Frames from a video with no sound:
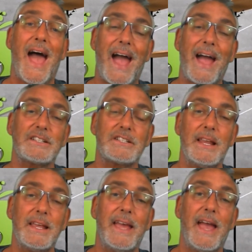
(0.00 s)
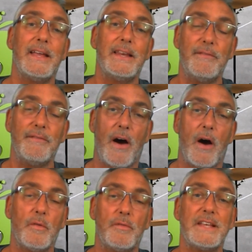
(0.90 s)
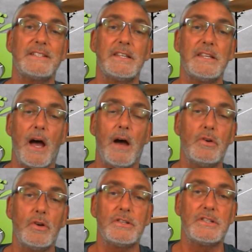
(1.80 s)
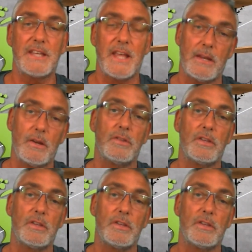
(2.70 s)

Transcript: actually getting involved. It's no good sitting on